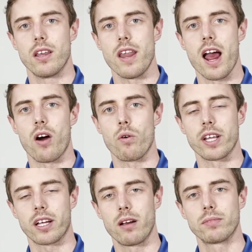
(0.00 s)
Now, when
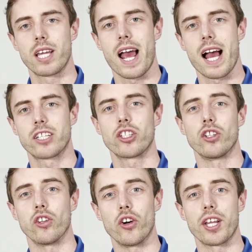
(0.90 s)
it comes to actually
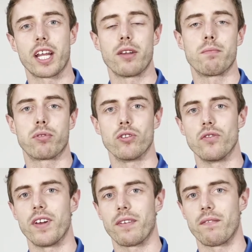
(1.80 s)
learning and
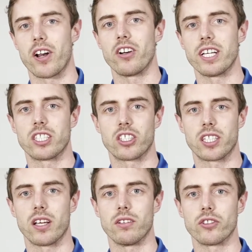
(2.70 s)
improving various
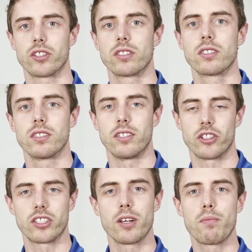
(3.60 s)
skills, there's
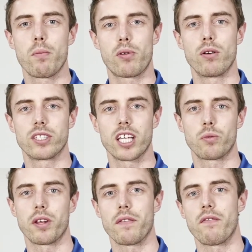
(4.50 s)
a simple process
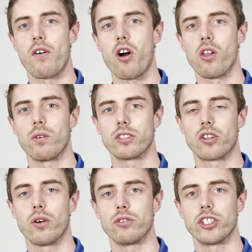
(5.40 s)
we can follow as
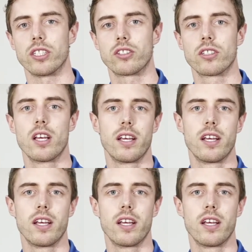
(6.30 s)
coaches.